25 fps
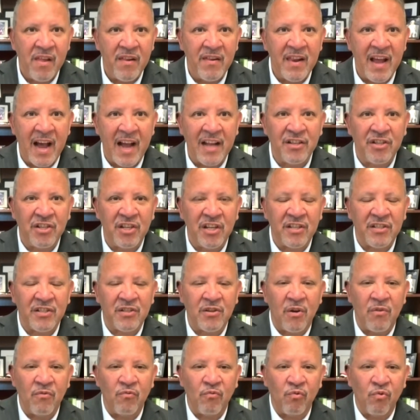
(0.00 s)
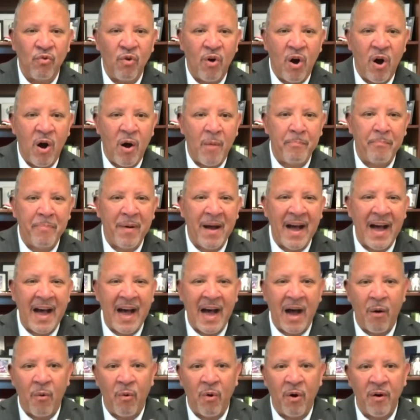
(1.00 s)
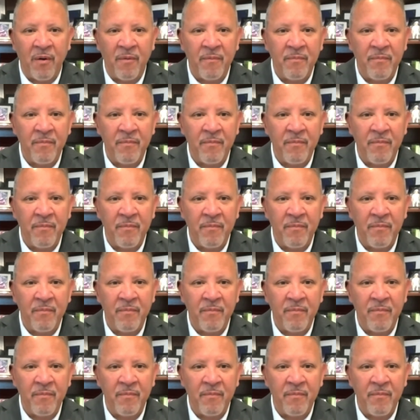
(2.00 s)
not just on raw power